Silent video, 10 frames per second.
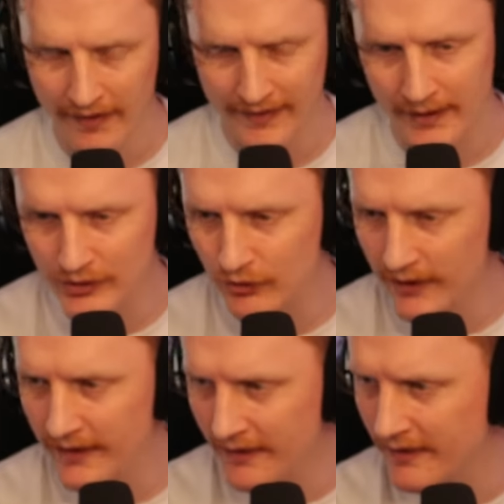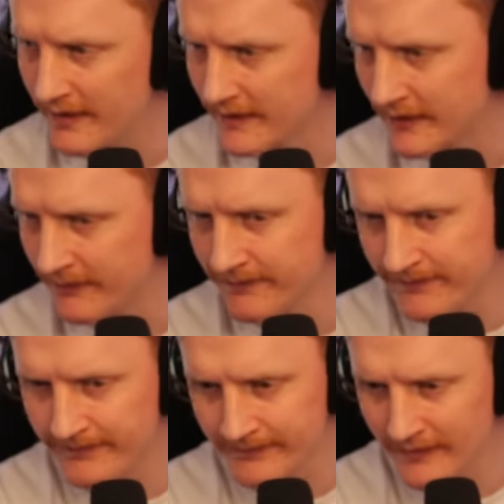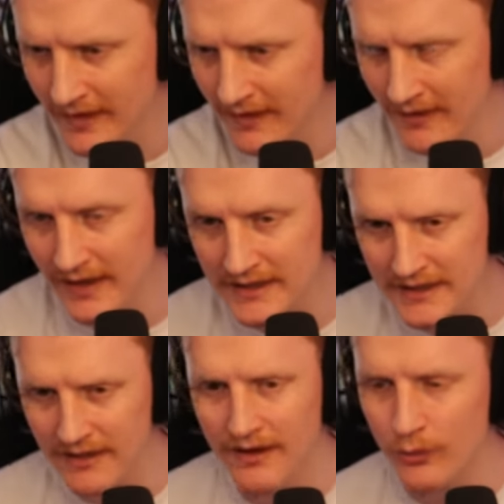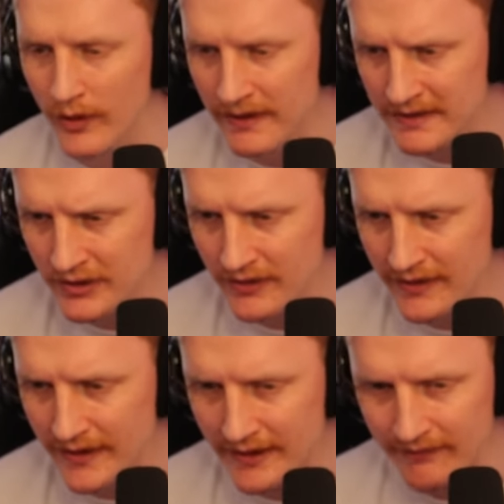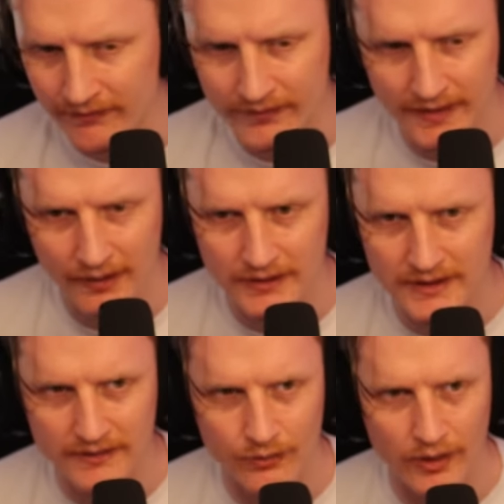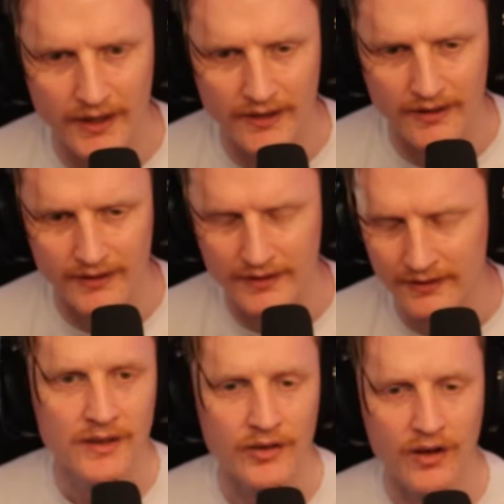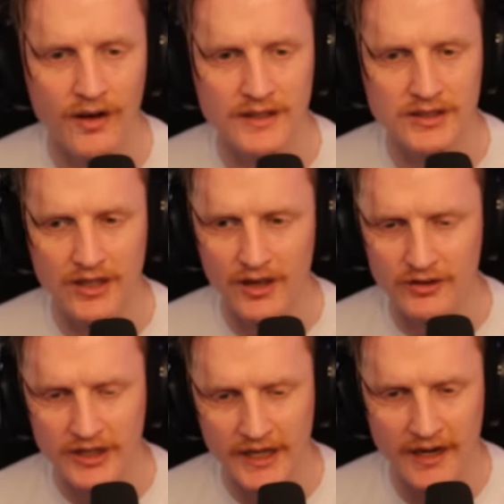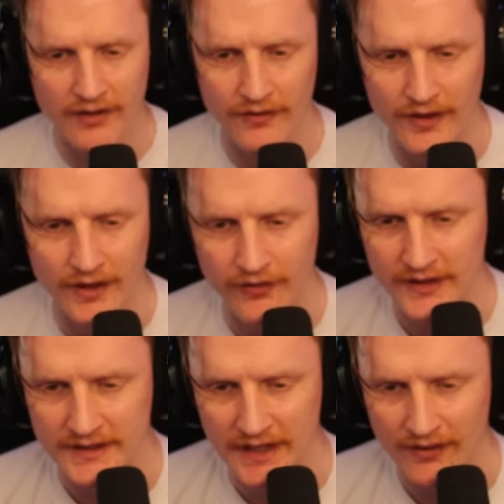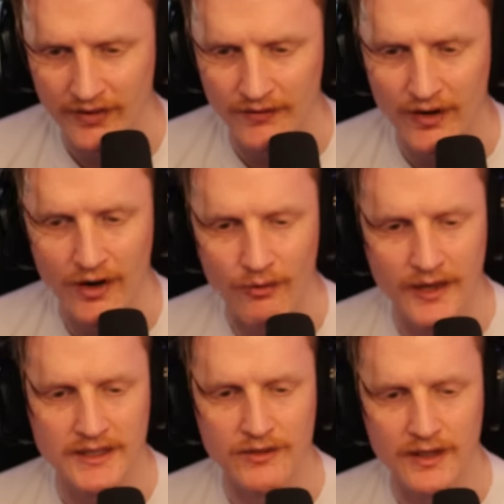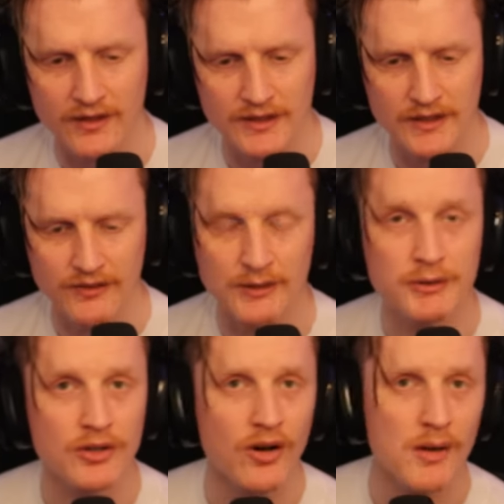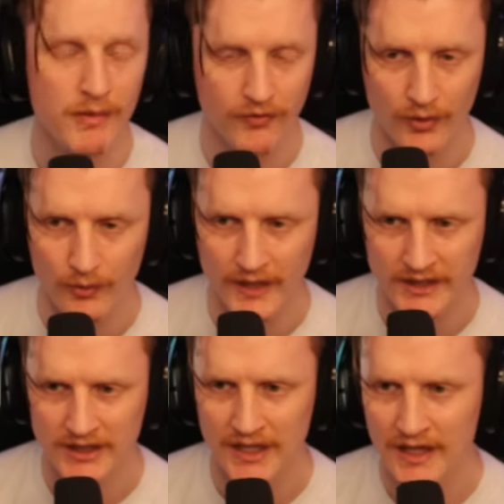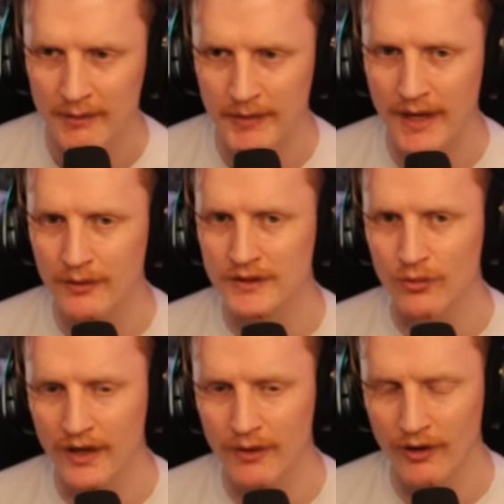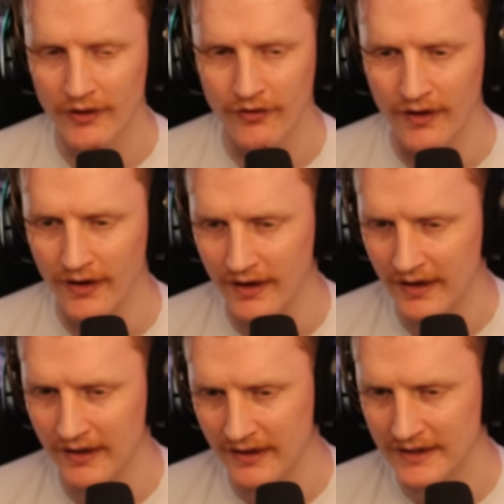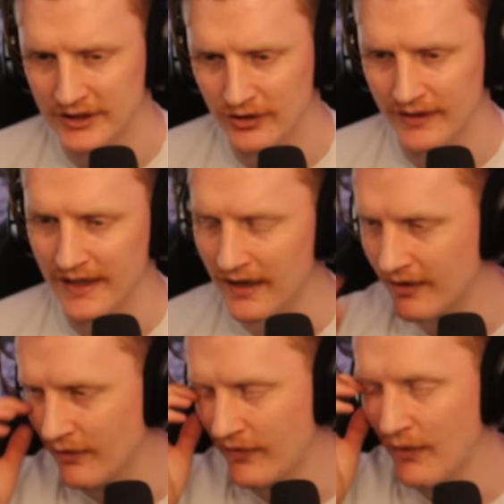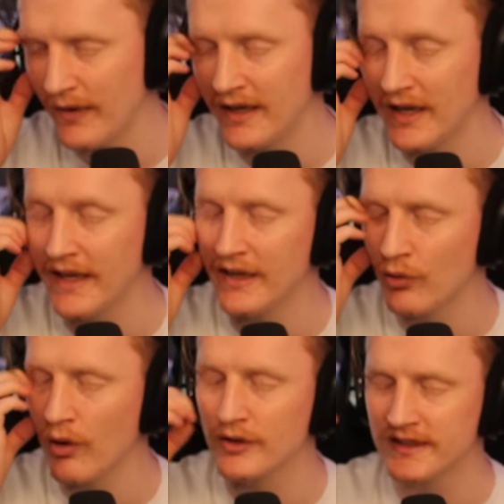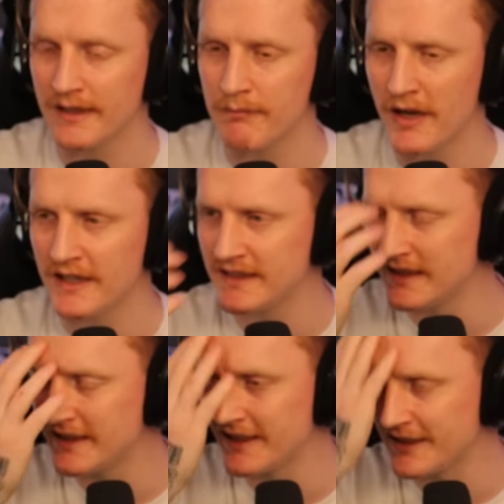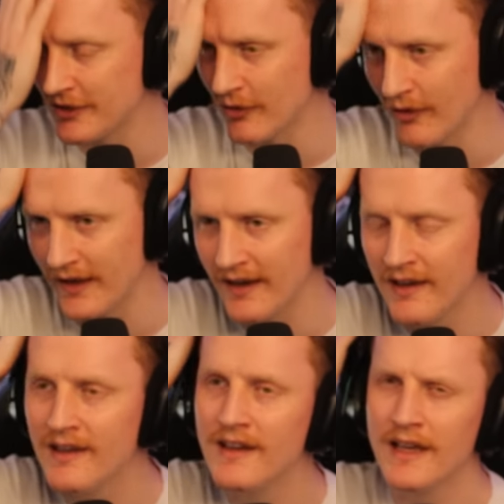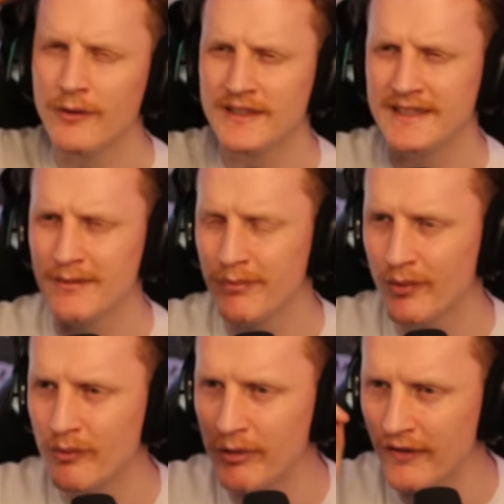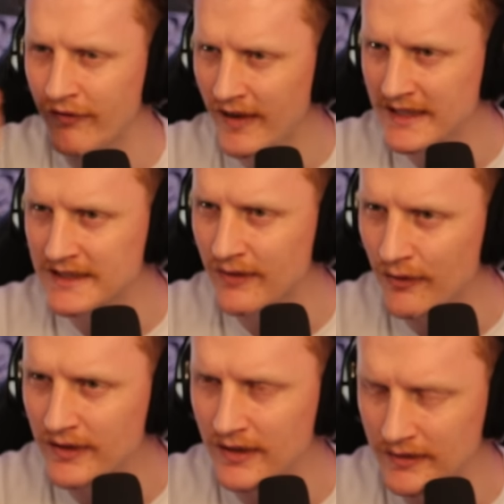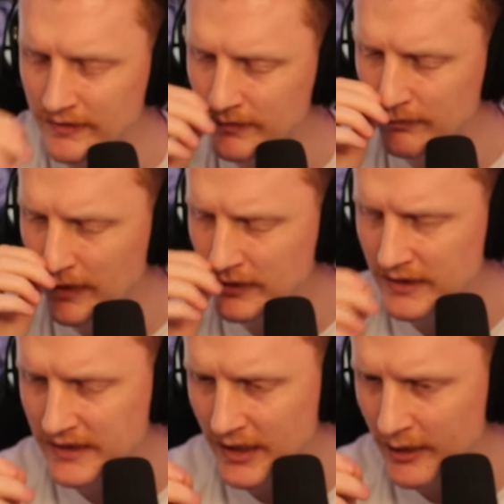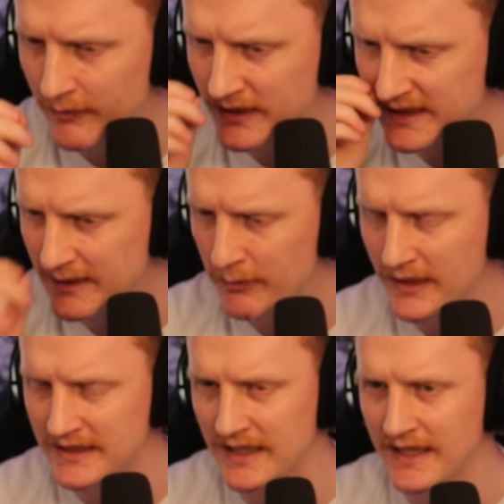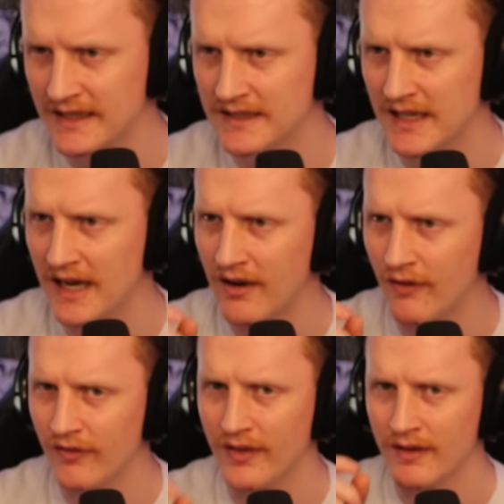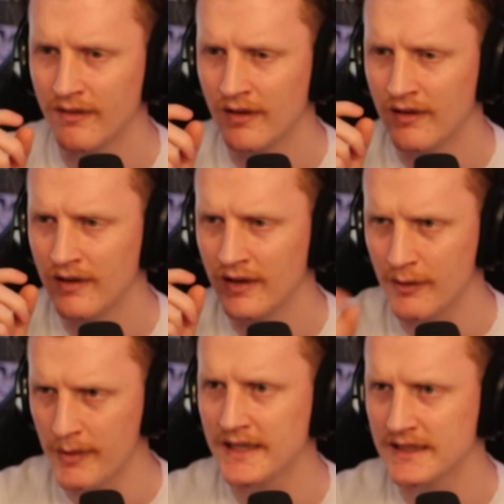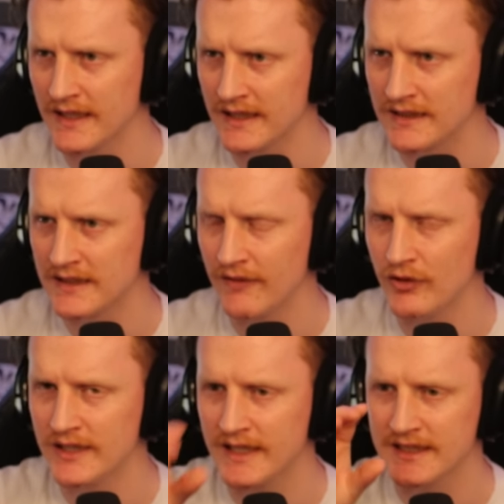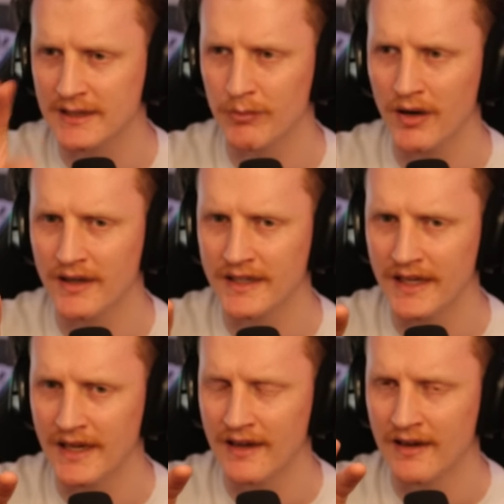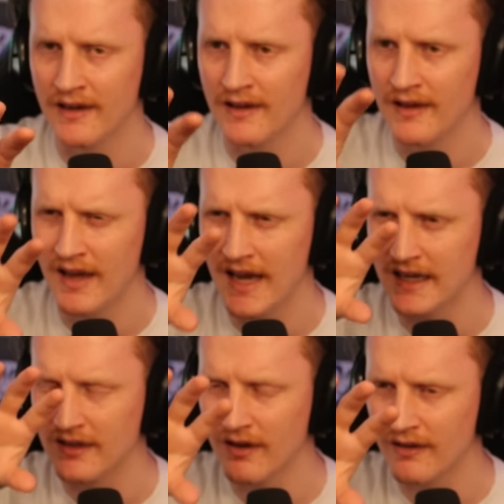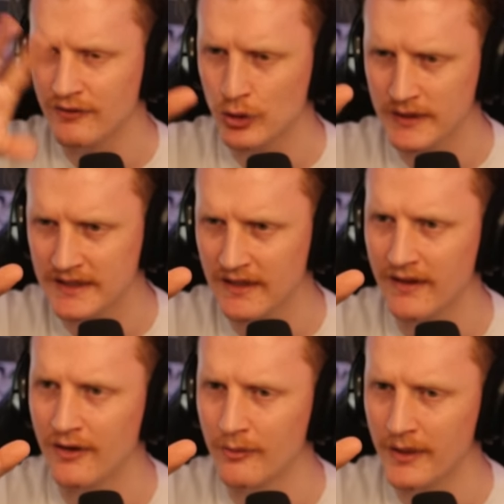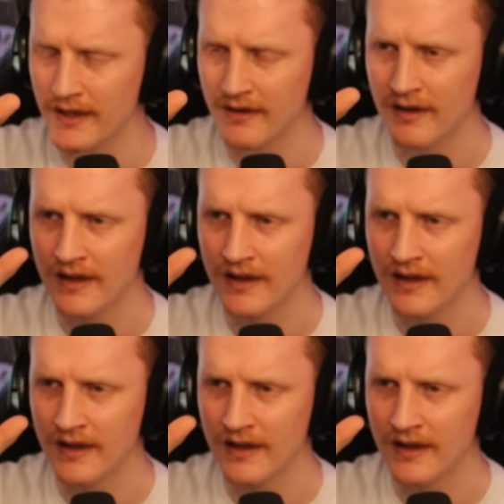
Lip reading: That was really good. I actually like really enjoyed that. That was really good. You guys should go check out the video for yourself, leave a like rating, all that good stuff, subscribe if you wish. But that was really, really fun. I enjoyed that. I got very engrossed and immersed into the story. It was simple but effective. Most of the time, the simplest things are often the best things. If you take a simple idea and kind of twist it a little bit,